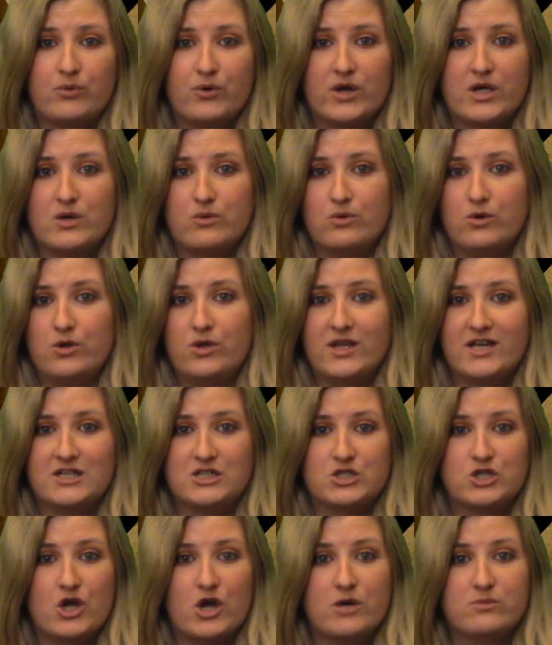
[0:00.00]
prequel
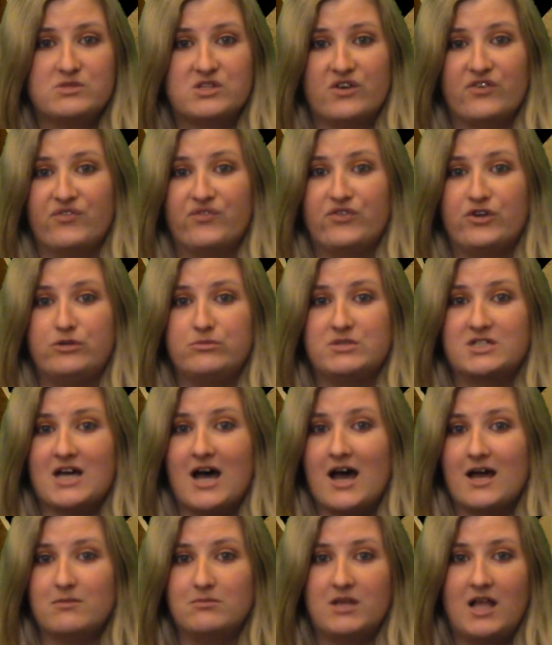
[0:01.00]
in terms of film
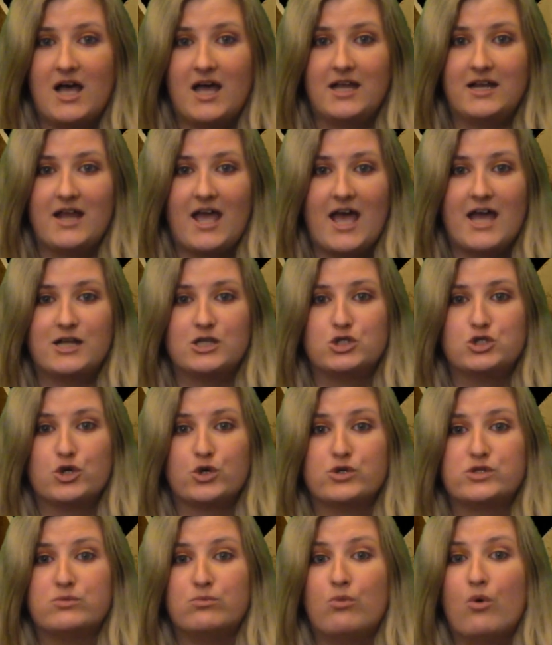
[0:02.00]
timeline and
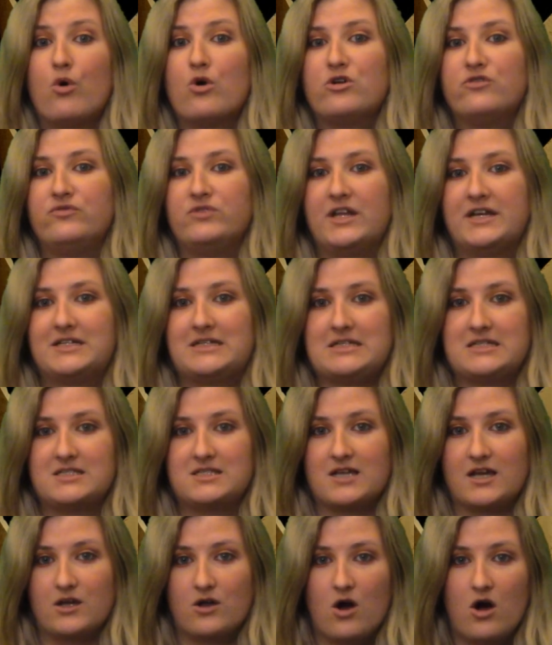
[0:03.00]
shows more of Lecter's
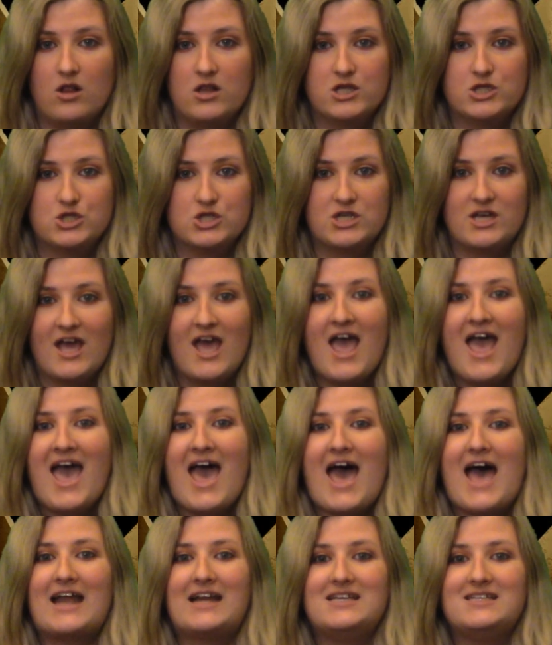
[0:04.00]
psychology,
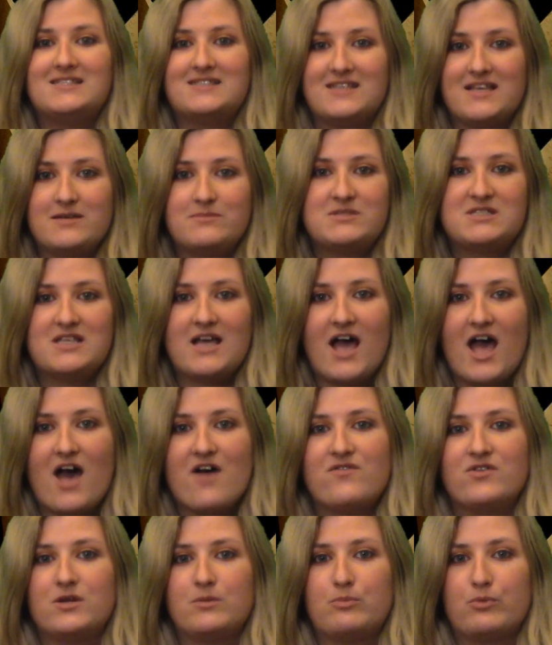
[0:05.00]
and he seems to
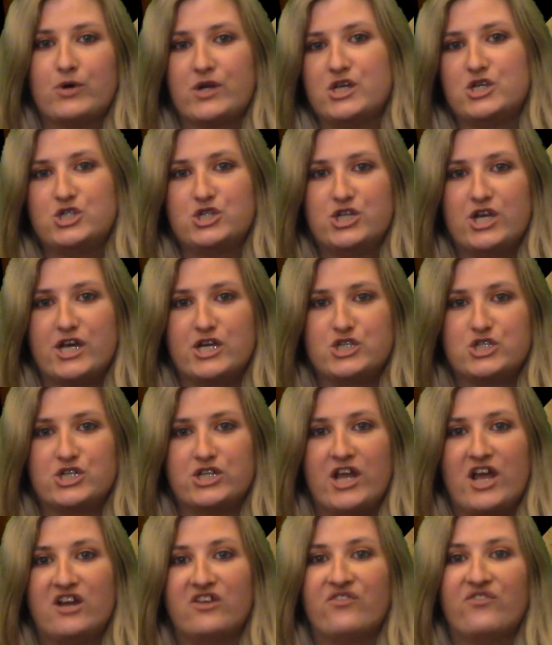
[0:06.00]
have an
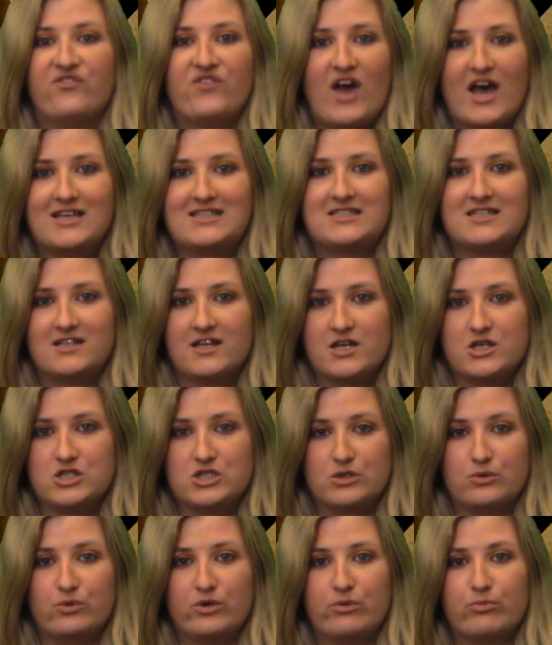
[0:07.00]
appreciation and
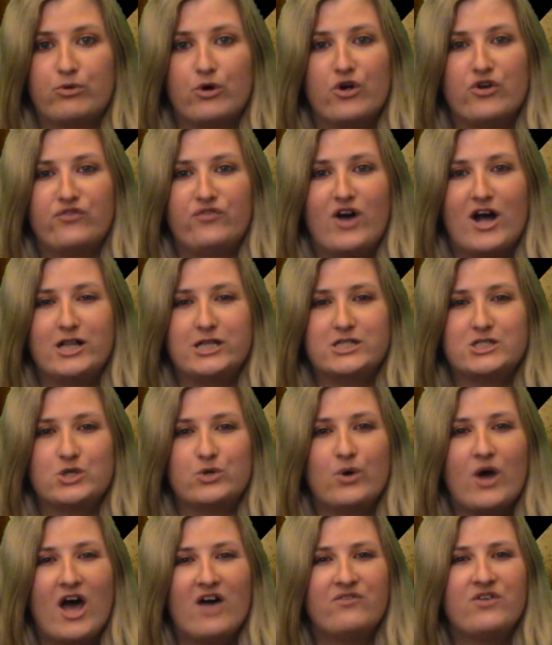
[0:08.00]
fascination with profilers
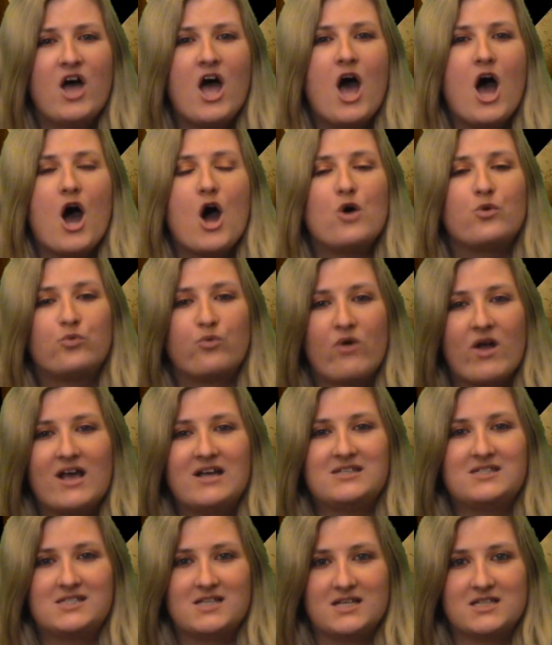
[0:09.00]
who have a
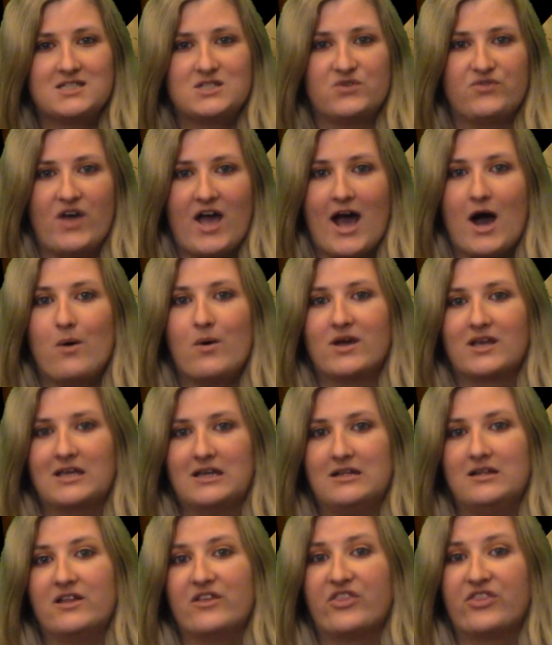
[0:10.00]
rare sense of how a
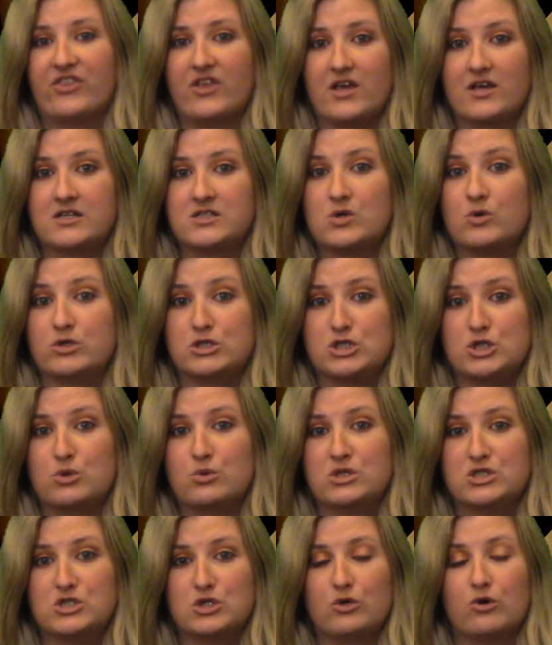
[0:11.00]
killer thinks, or
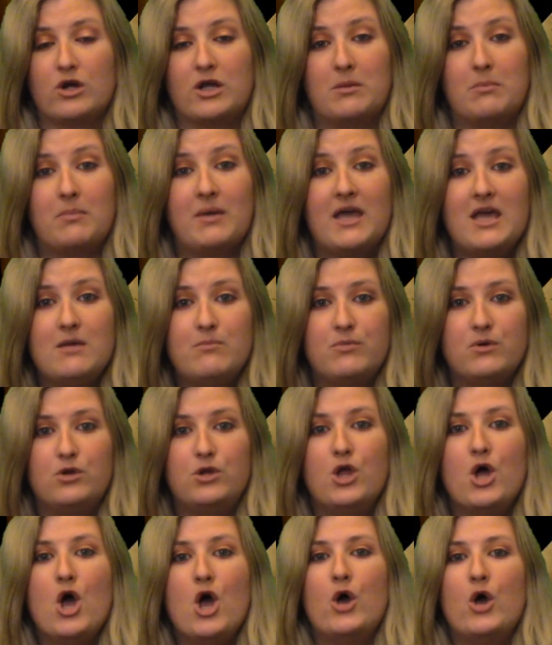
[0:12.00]
to a degree
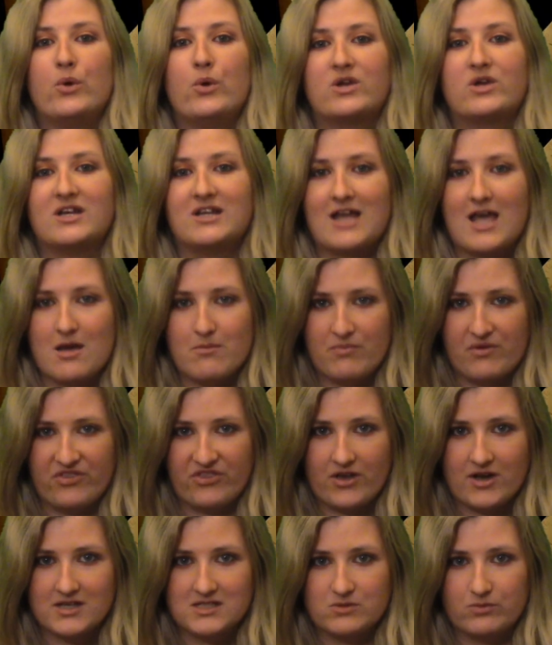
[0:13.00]
people who can
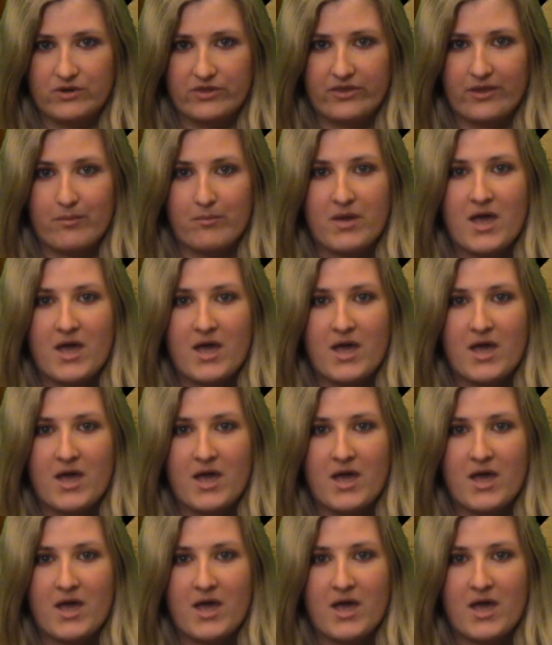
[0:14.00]
empathize with them,